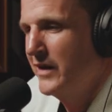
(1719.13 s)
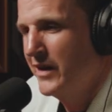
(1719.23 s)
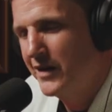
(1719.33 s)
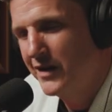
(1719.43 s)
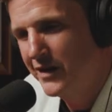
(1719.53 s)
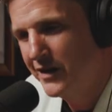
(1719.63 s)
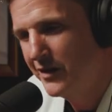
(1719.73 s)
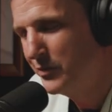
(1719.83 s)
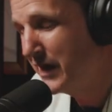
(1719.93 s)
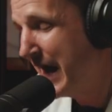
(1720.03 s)

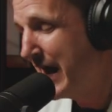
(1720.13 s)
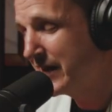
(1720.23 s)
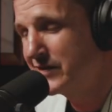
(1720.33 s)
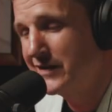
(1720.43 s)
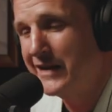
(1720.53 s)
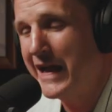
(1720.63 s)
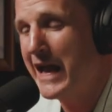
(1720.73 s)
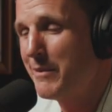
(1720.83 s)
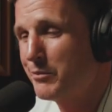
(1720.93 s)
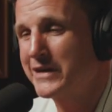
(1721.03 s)
but action and
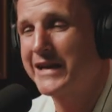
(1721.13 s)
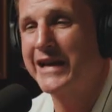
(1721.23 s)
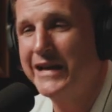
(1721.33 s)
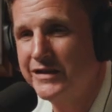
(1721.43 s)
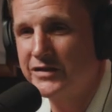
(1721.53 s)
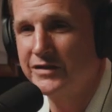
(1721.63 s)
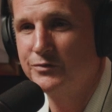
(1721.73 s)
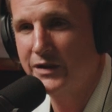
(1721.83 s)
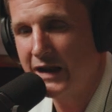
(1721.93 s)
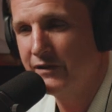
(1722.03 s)
application with